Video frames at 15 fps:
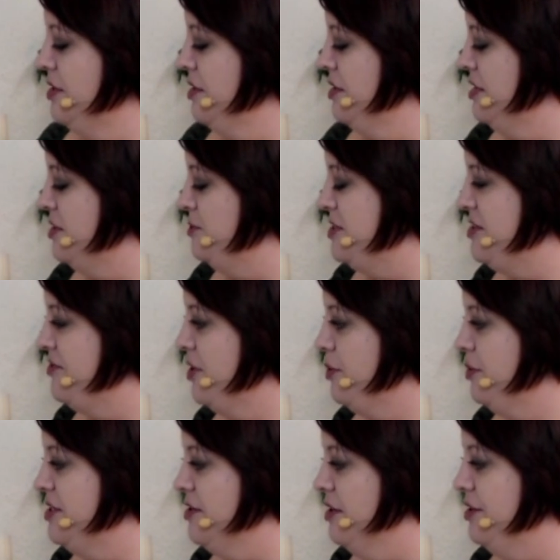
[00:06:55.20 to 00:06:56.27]
the specific
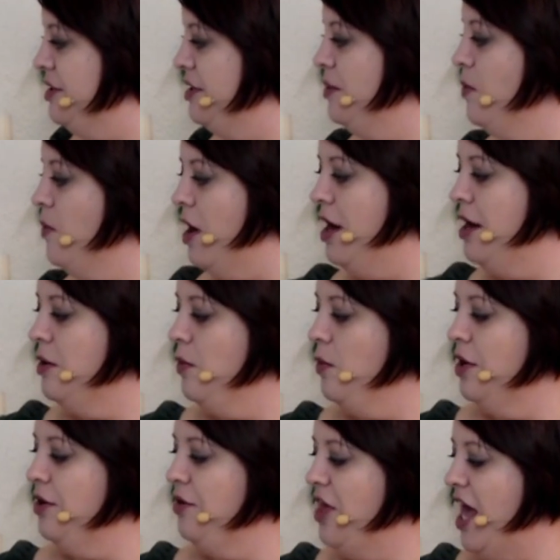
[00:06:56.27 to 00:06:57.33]
result that you want?
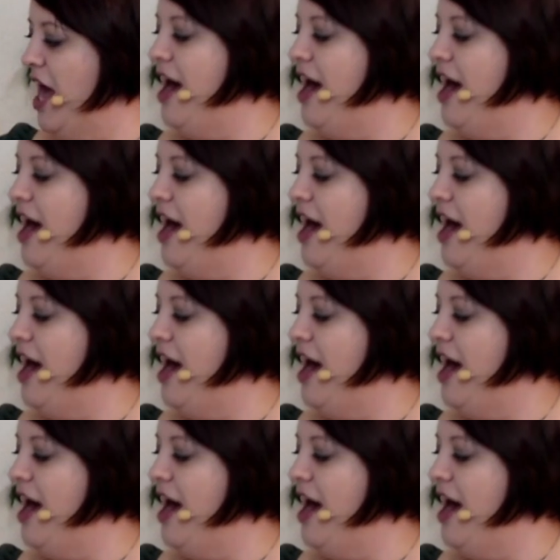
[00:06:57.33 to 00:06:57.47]
What are the